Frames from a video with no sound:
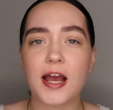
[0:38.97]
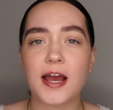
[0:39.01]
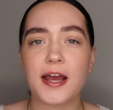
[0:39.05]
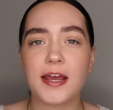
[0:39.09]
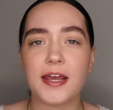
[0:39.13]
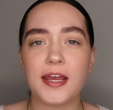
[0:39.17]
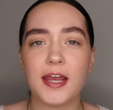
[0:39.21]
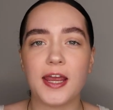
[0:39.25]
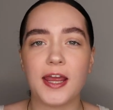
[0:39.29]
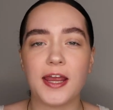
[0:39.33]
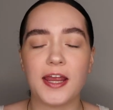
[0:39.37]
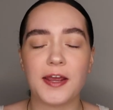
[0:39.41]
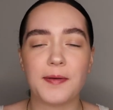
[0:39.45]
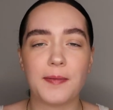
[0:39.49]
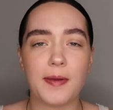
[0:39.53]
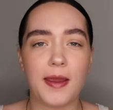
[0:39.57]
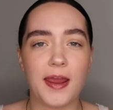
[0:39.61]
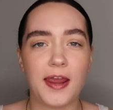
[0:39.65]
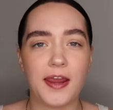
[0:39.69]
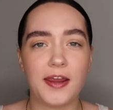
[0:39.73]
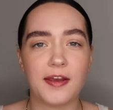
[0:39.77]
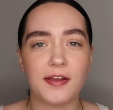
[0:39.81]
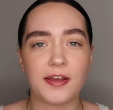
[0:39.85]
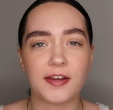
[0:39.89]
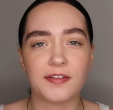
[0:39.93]
I am
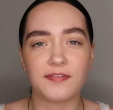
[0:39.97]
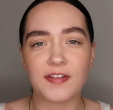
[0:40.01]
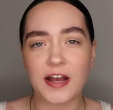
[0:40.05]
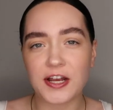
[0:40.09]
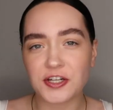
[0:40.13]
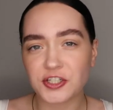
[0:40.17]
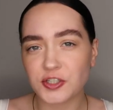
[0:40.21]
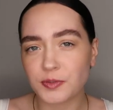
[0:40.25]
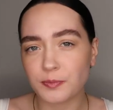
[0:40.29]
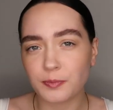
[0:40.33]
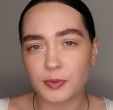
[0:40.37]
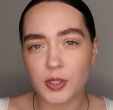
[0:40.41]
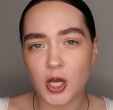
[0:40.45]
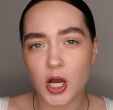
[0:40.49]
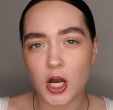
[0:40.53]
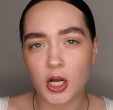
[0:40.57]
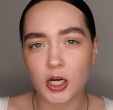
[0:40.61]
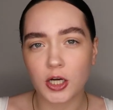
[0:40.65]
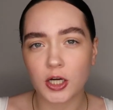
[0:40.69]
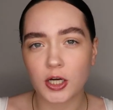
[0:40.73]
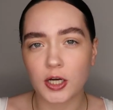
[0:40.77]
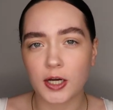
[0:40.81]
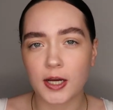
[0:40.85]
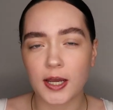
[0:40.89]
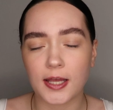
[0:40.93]
a like fashion
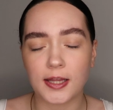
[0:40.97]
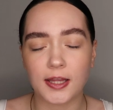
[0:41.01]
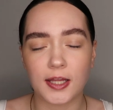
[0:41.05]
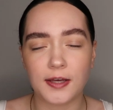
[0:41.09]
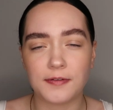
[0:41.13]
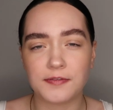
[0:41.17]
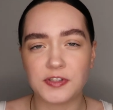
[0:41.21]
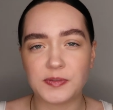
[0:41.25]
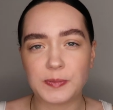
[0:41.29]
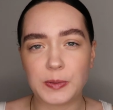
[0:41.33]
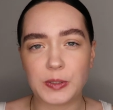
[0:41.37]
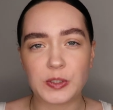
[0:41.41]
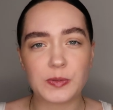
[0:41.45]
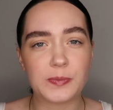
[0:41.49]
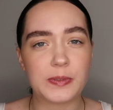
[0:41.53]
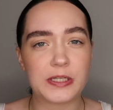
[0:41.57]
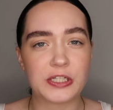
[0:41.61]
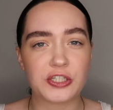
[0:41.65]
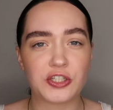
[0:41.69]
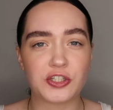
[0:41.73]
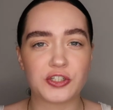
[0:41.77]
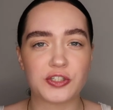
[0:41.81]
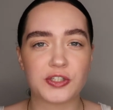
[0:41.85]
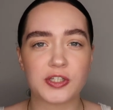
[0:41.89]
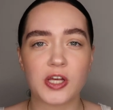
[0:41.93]
blogger. I love to post
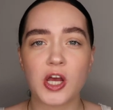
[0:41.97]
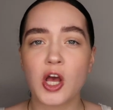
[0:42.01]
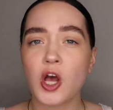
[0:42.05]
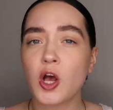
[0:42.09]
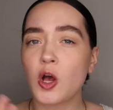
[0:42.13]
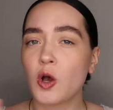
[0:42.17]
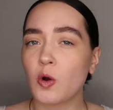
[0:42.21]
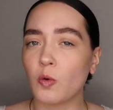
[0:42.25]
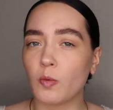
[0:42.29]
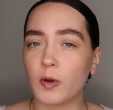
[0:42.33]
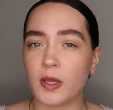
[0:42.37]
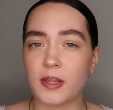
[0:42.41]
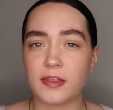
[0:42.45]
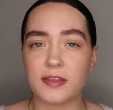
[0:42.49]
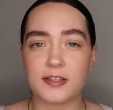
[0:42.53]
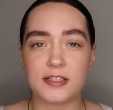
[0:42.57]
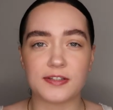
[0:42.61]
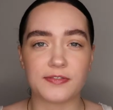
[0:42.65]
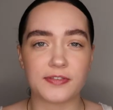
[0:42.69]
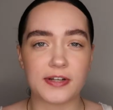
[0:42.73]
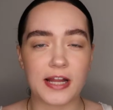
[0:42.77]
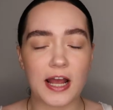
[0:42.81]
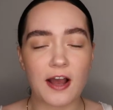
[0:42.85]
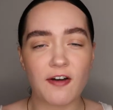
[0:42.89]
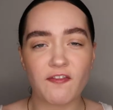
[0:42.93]
pictures with
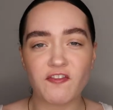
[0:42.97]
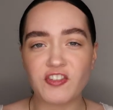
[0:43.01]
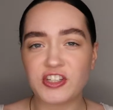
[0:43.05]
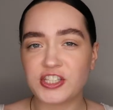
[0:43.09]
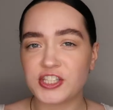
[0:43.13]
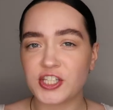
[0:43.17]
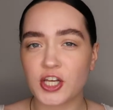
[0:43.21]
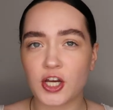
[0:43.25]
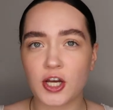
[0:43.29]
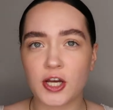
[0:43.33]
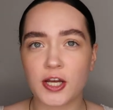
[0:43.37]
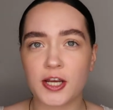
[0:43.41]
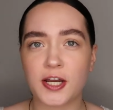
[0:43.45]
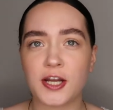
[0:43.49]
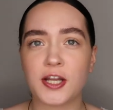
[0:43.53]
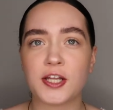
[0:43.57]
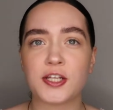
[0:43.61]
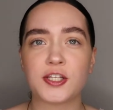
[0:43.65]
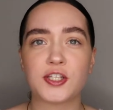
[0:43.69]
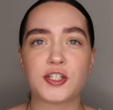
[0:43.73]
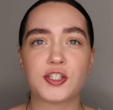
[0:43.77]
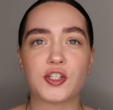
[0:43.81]
different outfits on.